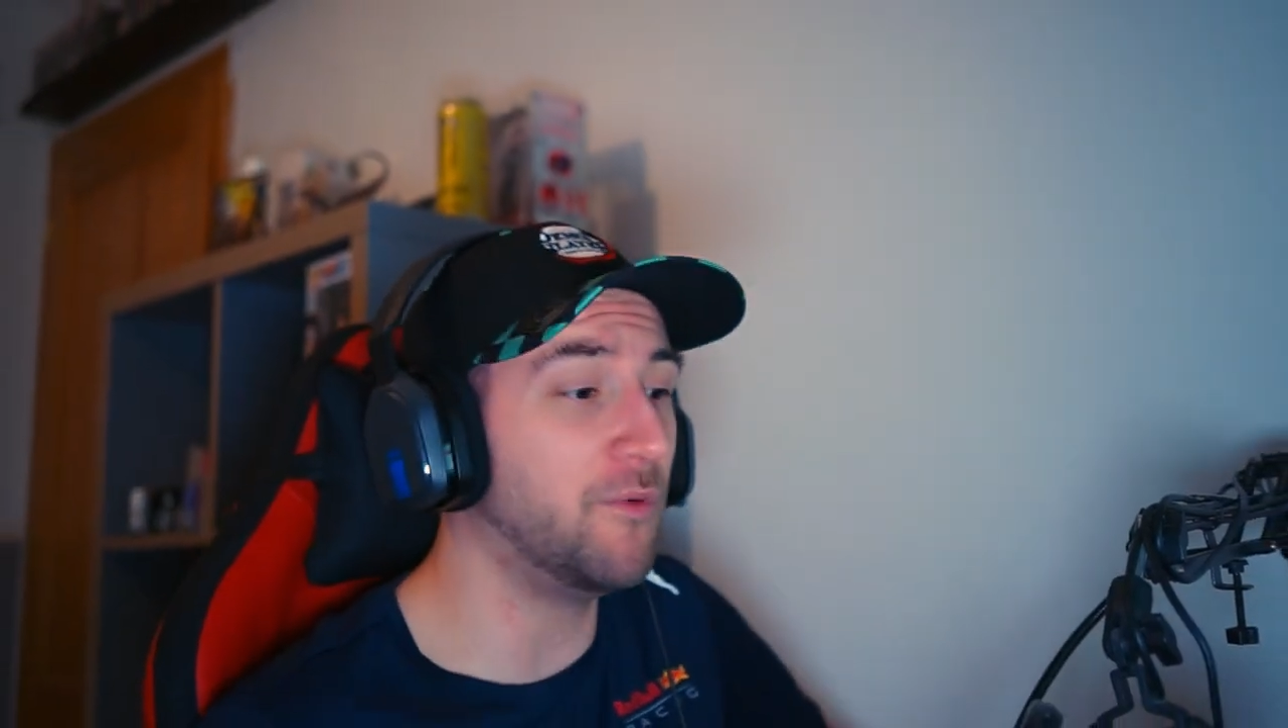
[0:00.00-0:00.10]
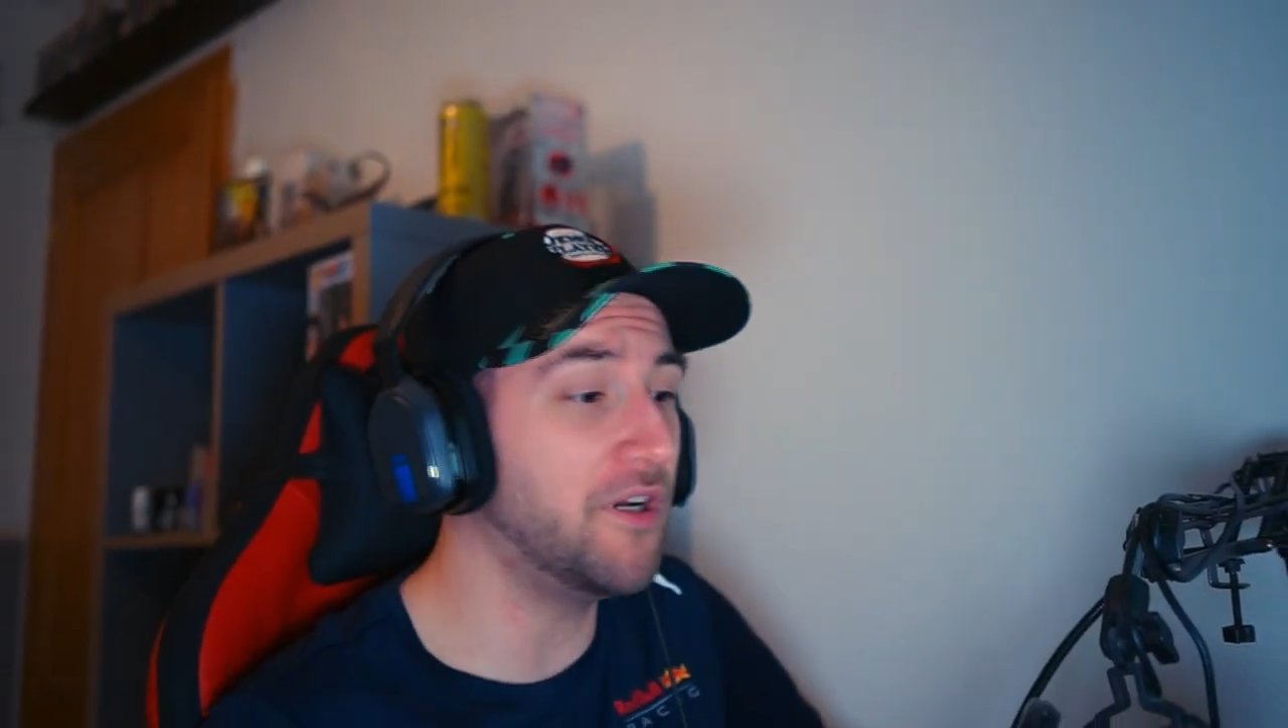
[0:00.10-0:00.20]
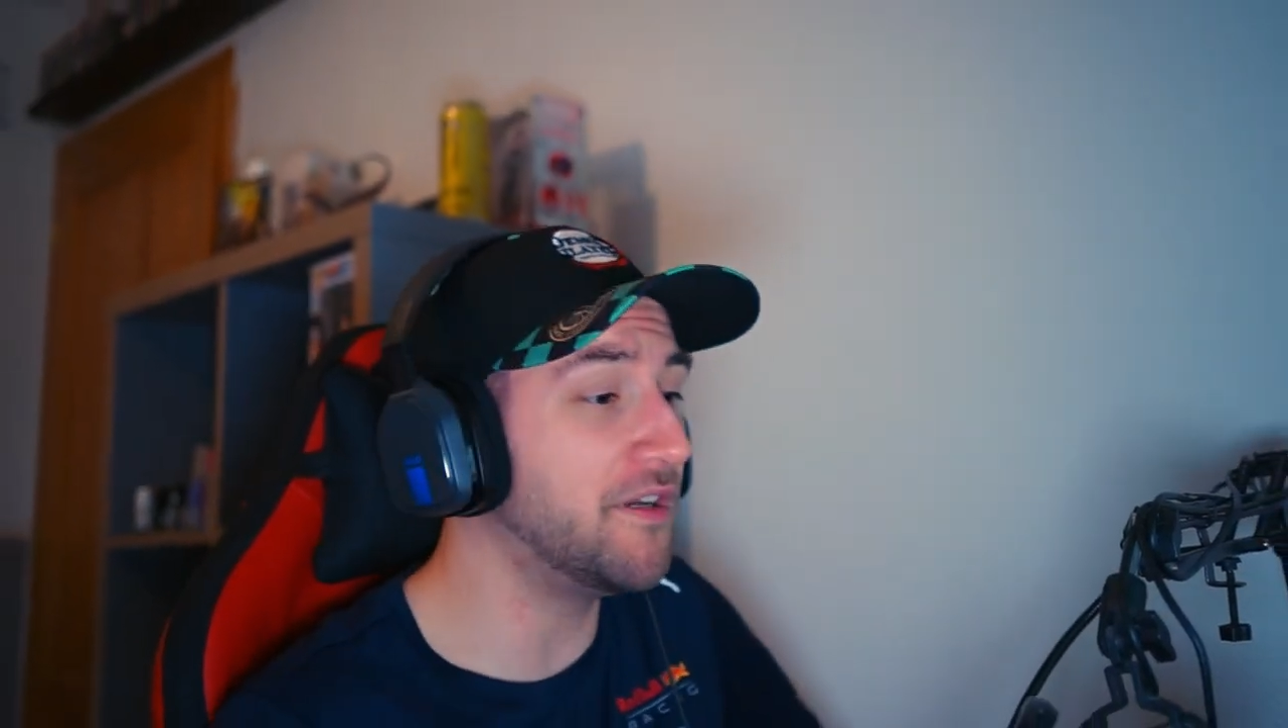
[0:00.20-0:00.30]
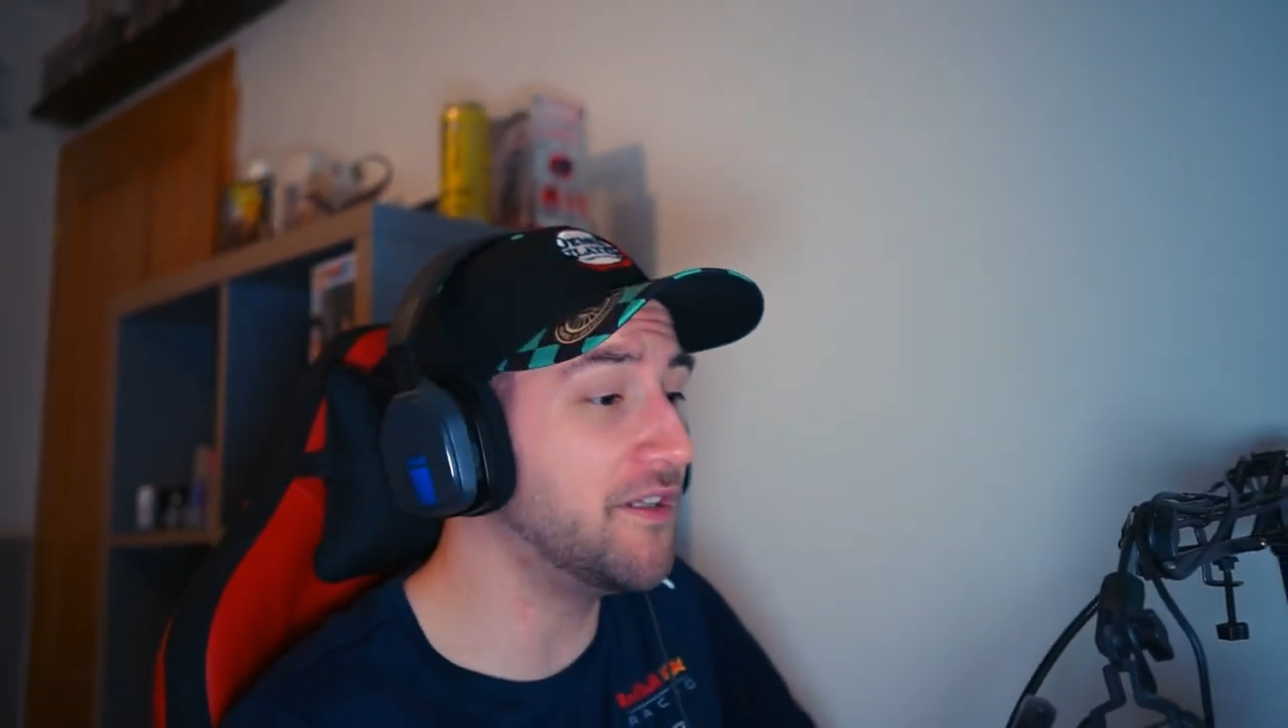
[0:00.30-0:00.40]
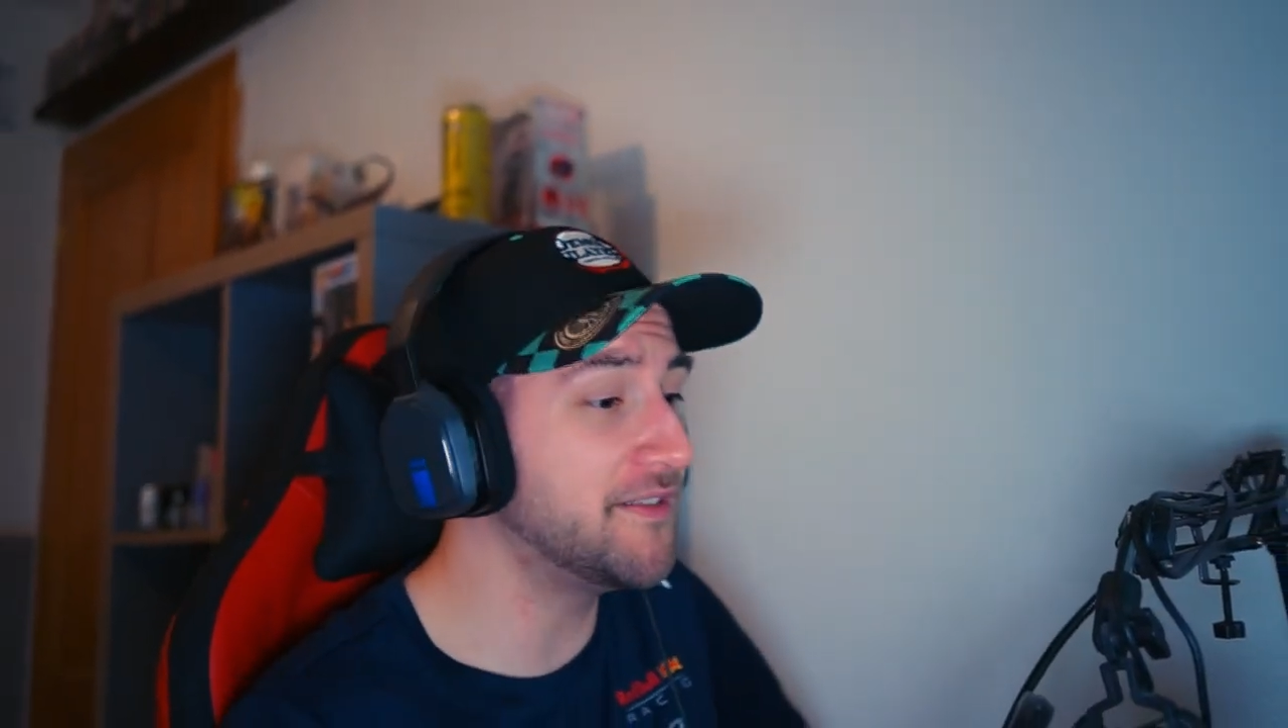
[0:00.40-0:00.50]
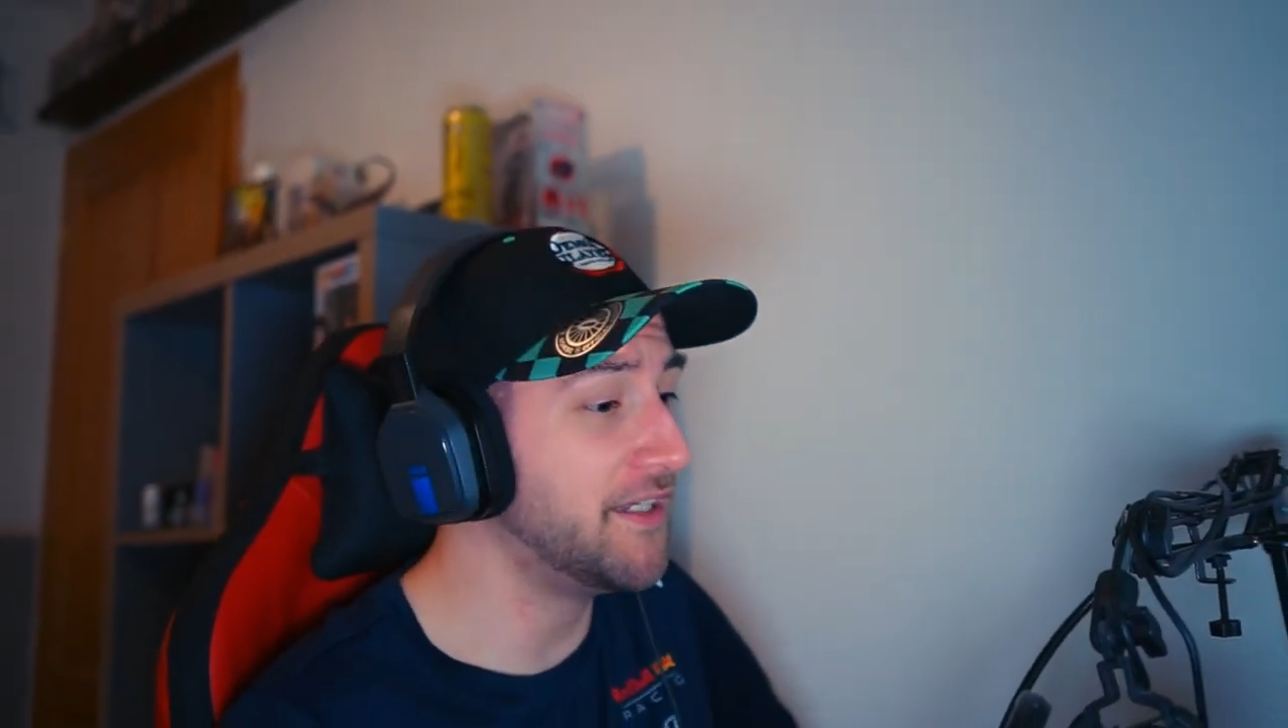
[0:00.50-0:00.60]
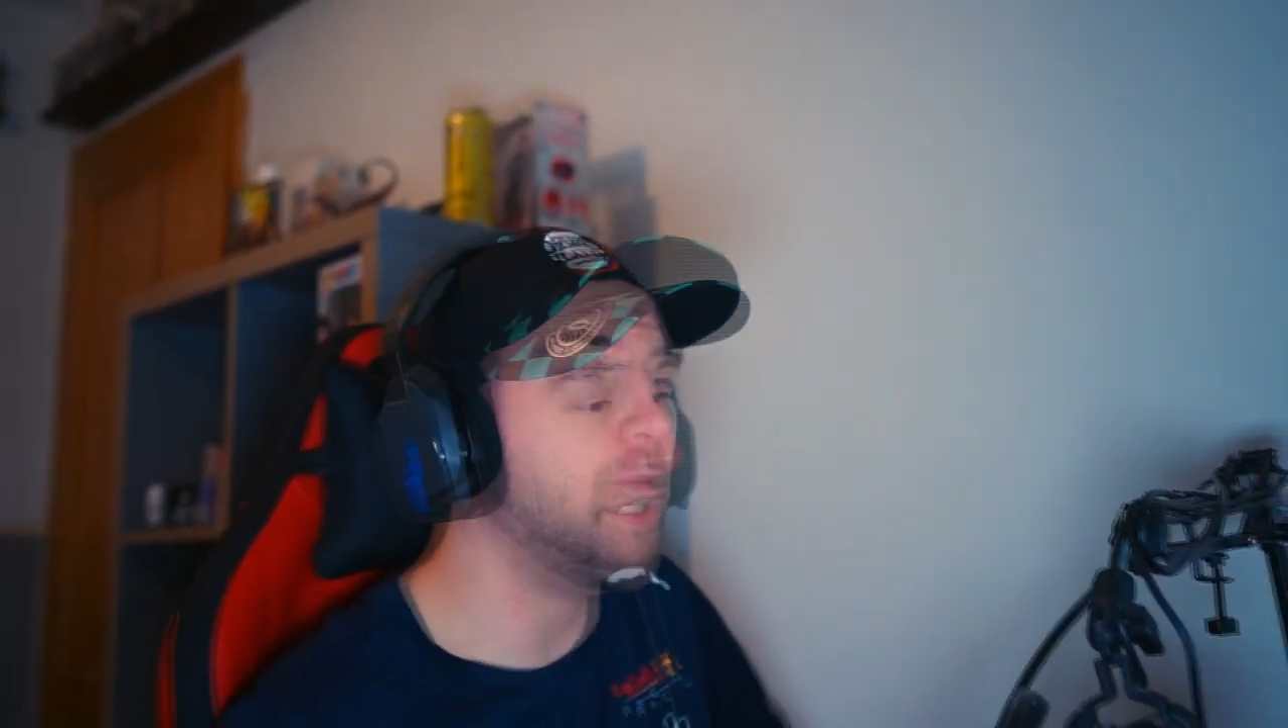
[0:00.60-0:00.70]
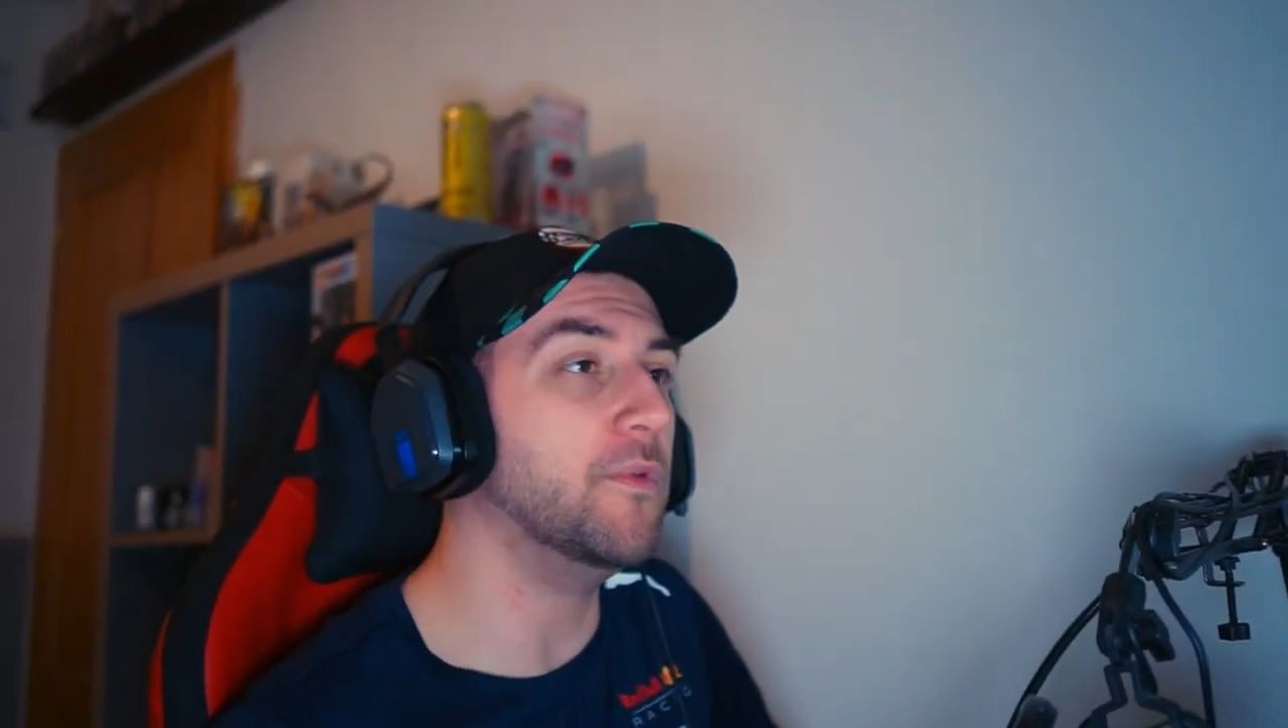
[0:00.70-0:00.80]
world